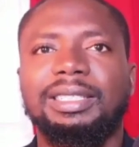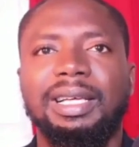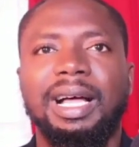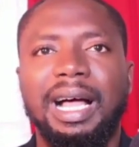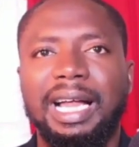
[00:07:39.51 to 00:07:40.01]

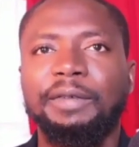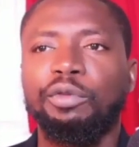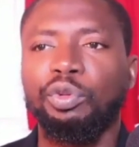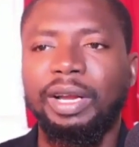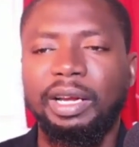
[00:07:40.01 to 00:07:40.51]
And even
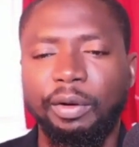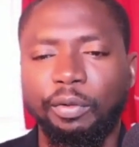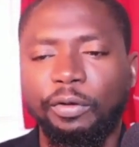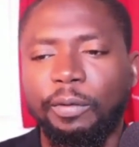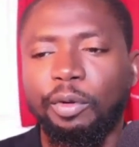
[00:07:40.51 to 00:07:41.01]
whether they're in good
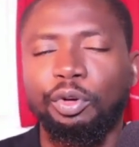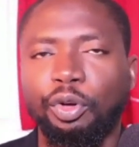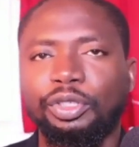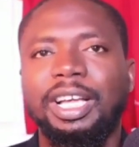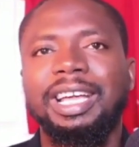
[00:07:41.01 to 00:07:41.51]
form or not,
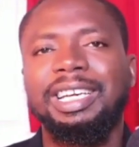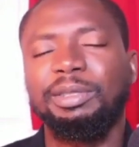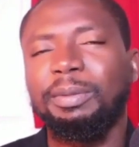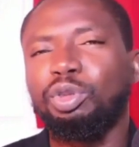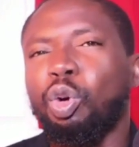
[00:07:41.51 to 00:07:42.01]
they should be able
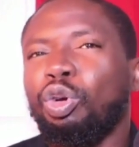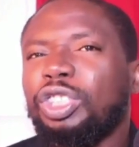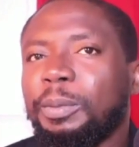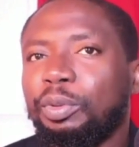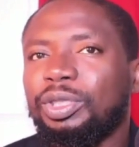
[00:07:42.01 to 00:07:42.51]
to
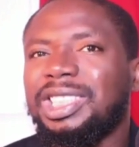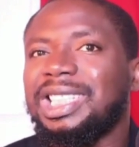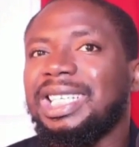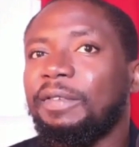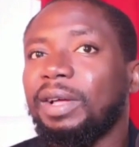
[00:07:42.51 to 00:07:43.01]
contribute
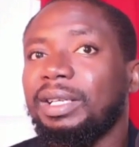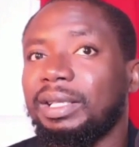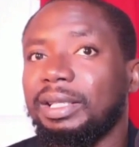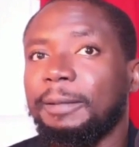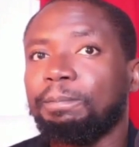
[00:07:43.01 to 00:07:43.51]
significantly
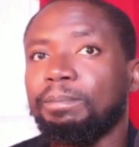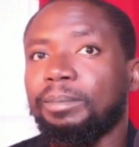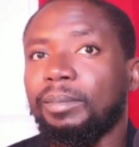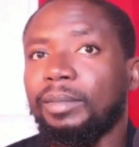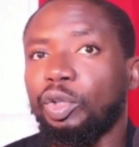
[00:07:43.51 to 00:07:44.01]

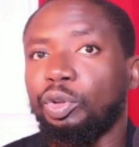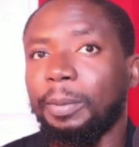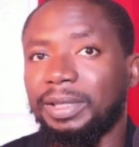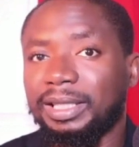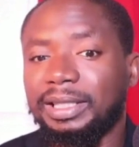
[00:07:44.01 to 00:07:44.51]
to the
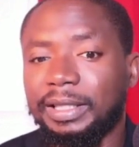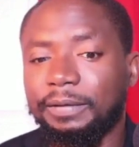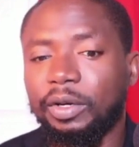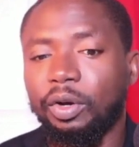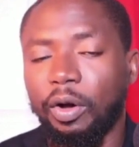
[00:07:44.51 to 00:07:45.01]
objective
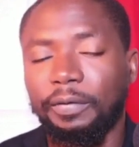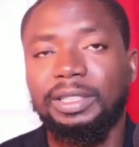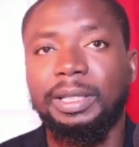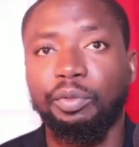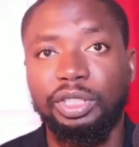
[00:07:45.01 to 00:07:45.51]
of the team,
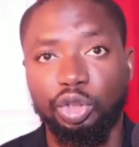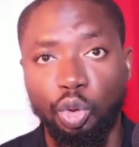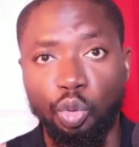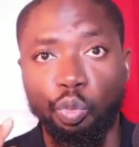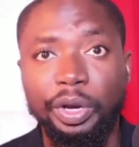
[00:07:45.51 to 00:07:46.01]
which is
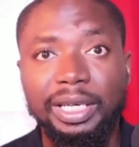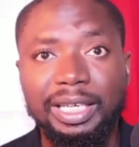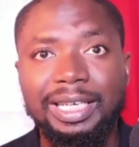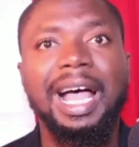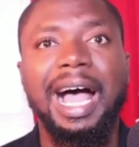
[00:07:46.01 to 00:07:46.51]
winning
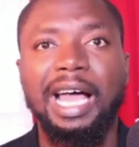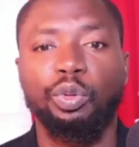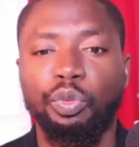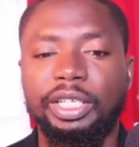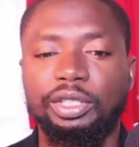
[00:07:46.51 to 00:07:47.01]
and
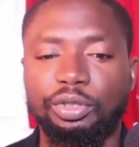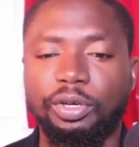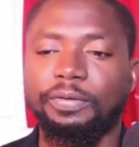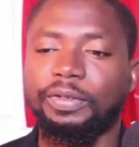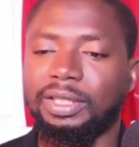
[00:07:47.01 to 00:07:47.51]
winning
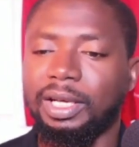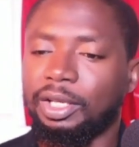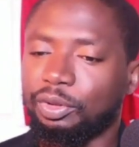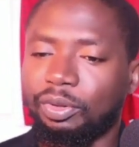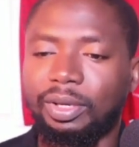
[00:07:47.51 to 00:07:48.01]
trophies.
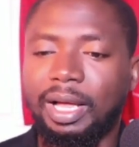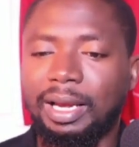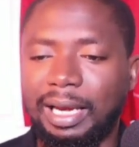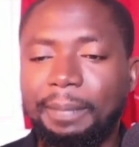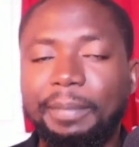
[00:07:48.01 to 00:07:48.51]
So
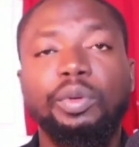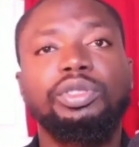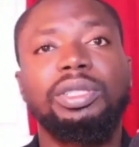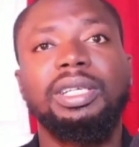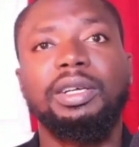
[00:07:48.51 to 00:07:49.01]
let me know what you think
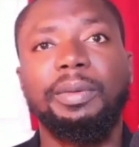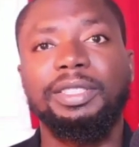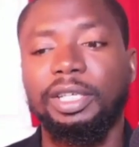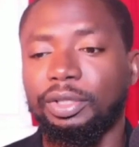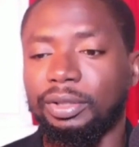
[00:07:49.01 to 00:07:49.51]
in the comment
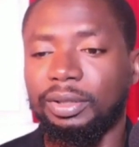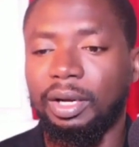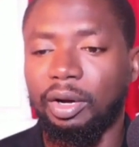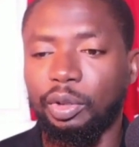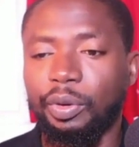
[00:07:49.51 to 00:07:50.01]
section. On
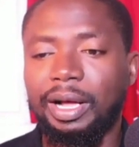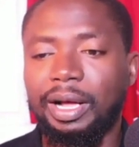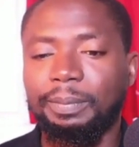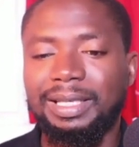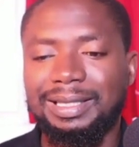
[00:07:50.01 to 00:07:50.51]
your way out,
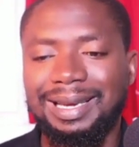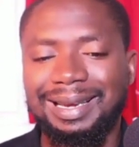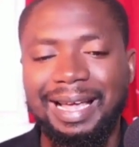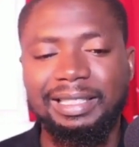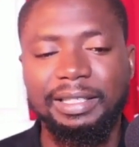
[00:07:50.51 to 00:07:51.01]
please like
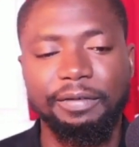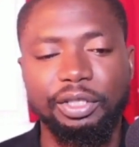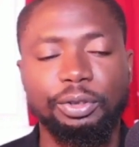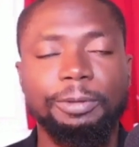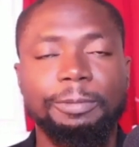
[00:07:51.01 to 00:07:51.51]
the video.
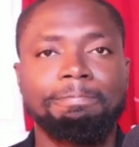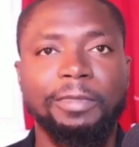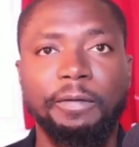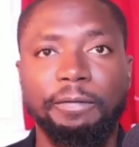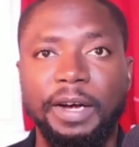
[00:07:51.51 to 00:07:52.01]

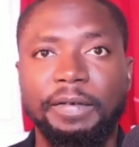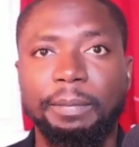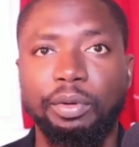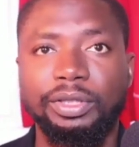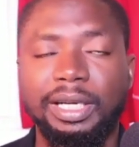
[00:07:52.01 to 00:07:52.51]
Very, very
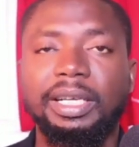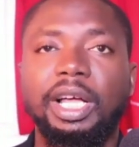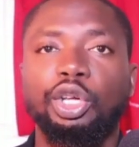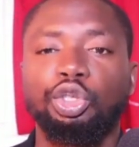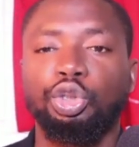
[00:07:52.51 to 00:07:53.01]
important.
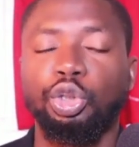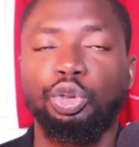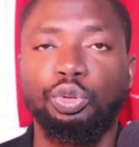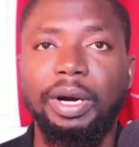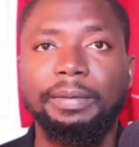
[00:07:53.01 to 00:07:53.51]

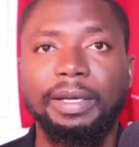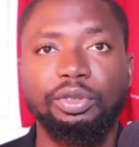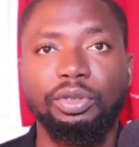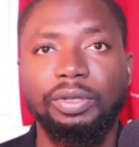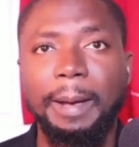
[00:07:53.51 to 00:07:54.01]
Subscribe, yes,
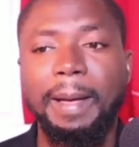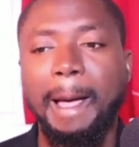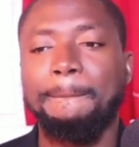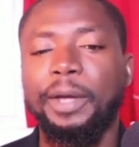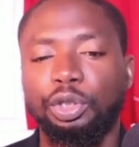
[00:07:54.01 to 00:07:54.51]
subscribe. And
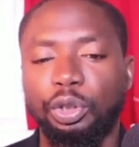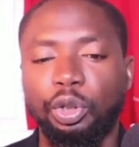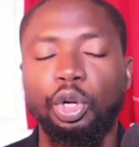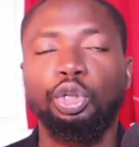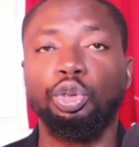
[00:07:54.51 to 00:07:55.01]
make sure
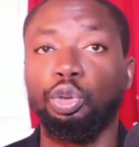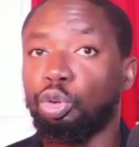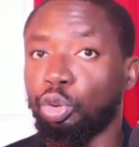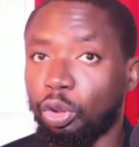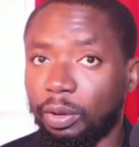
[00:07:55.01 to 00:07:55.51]
you
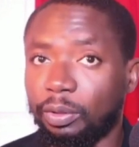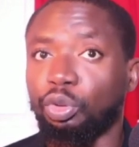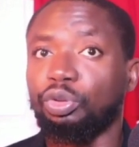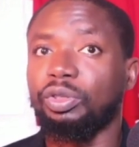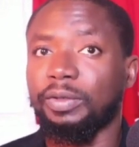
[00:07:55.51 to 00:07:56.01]
turn on those
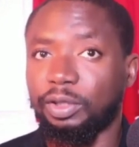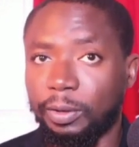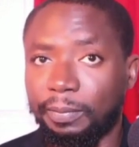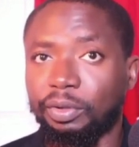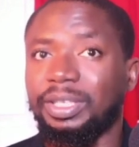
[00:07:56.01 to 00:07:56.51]
notification
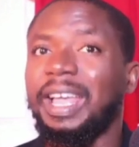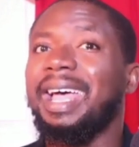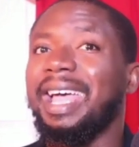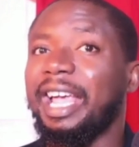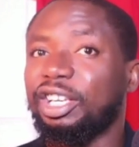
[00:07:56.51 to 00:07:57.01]
bells.
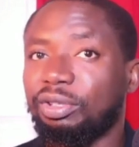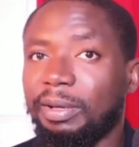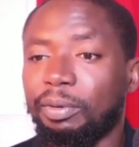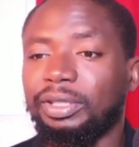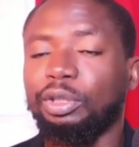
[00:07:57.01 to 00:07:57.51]
Extremely
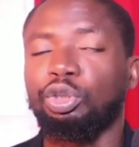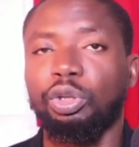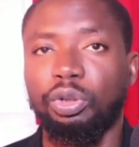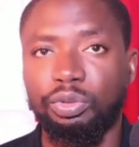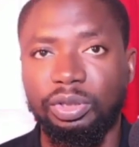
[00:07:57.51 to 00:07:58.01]
important you turn on
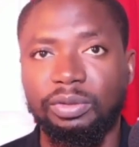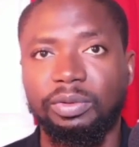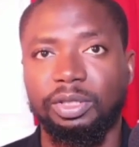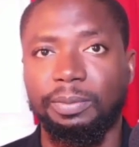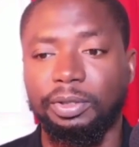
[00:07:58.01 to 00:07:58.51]
those notification
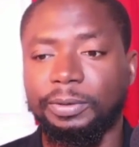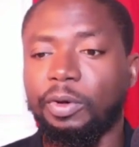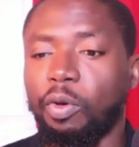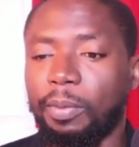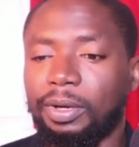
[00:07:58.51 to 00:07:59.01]
bells. One
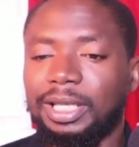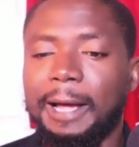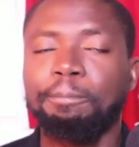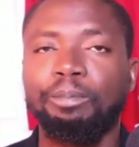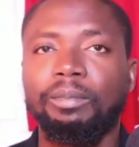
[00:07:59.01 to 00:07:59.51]
more time,
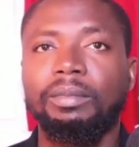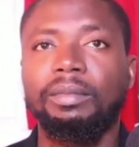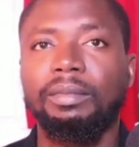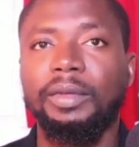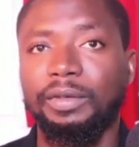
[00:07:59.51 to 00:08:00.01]

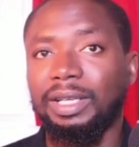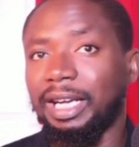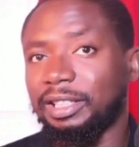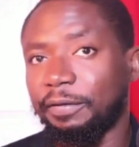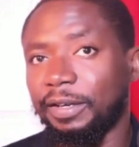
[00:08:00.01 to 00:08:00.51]
if you didn't the
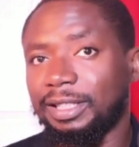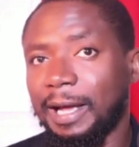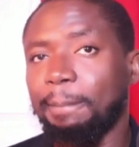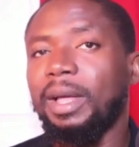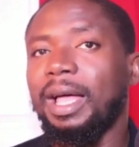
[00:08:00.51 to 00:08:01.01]
first time,
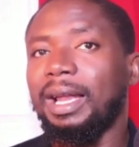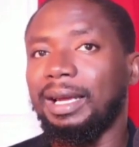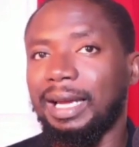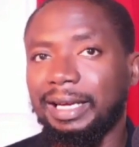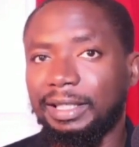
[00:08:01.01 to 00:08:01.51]

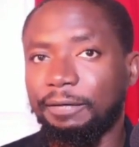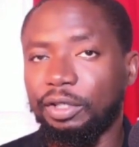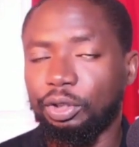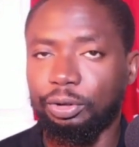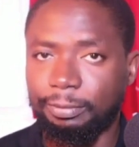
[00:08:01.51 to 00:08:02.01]
like the
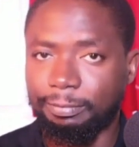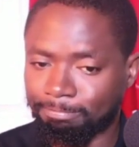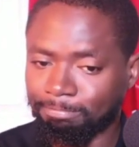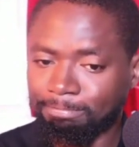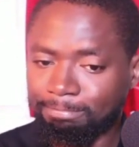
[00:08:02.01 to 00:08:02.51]
video.
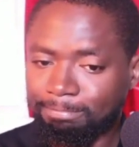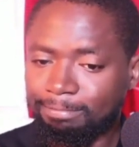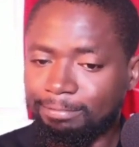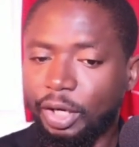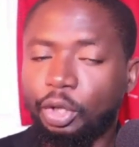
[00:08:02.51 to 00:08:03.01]

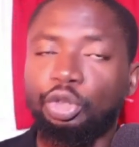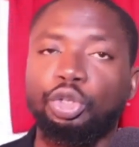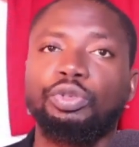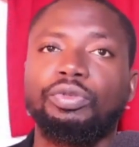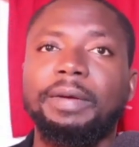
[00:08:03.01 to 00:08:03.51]

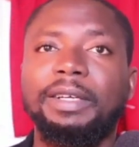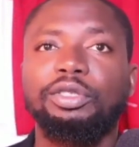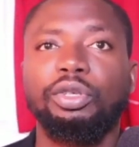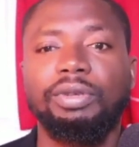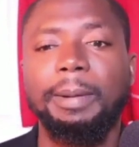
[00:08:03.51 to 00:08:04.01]
Subscribe yet,
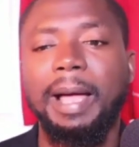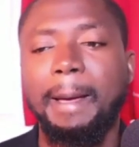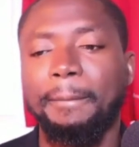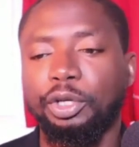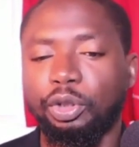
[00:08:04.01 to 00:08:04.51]
subscribe, and make
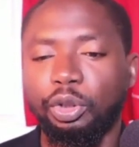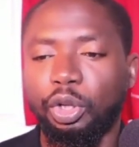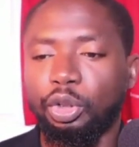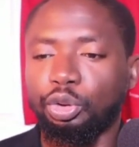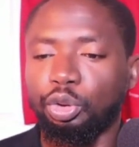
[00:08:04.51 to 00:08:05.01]
sure
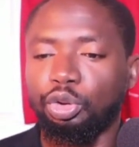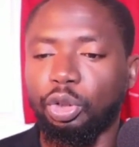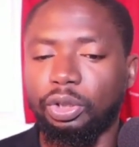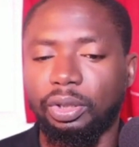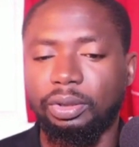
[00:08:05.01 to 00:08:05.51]
you turn
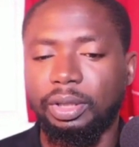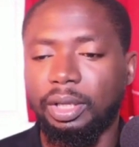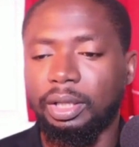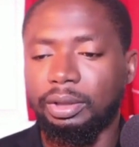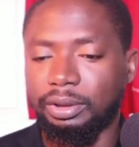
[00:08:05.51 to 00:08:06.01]
on
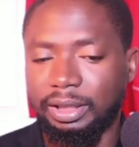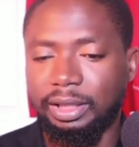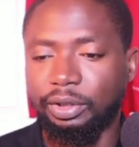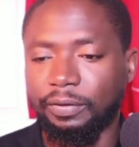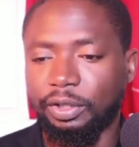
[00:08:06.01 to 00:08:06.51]
the
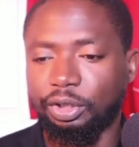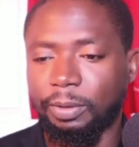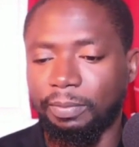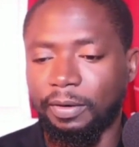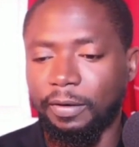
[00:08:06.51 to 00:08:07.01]
notification
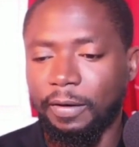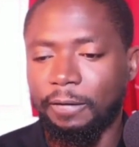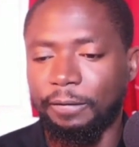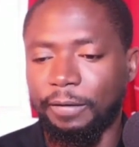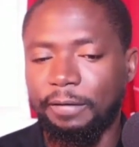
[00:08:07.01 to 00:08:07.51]
bell.
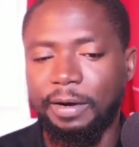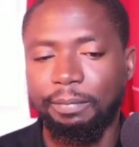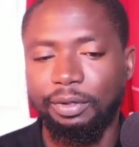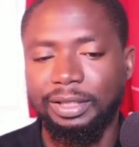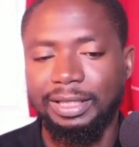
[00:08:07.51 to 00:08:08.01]
Very, very
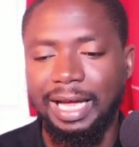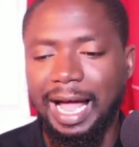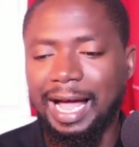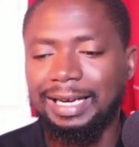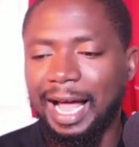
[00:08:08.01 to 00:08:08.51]
important. And
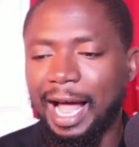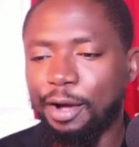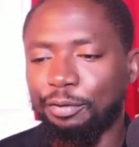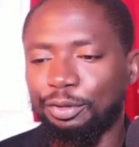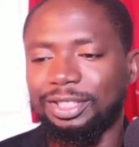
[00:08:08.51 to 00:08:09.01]
I
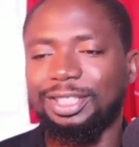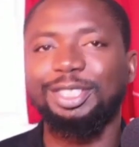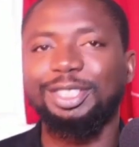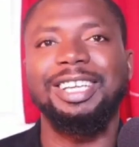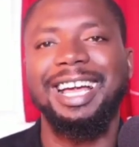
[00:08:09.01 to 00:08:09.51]
will see you
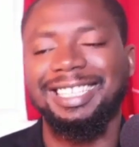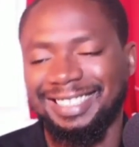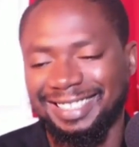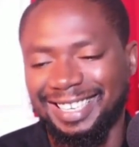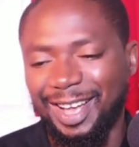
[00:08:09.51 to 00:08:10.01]
guys
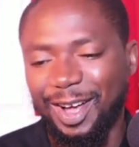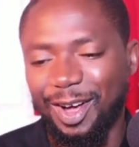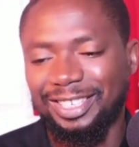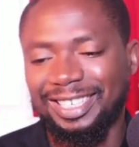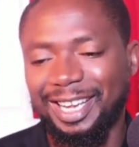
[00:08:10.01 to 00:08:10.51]
on the
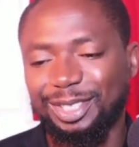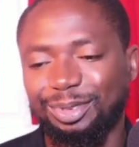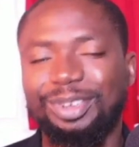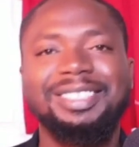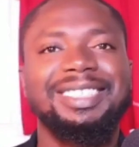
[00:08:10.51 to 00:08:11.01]
next one.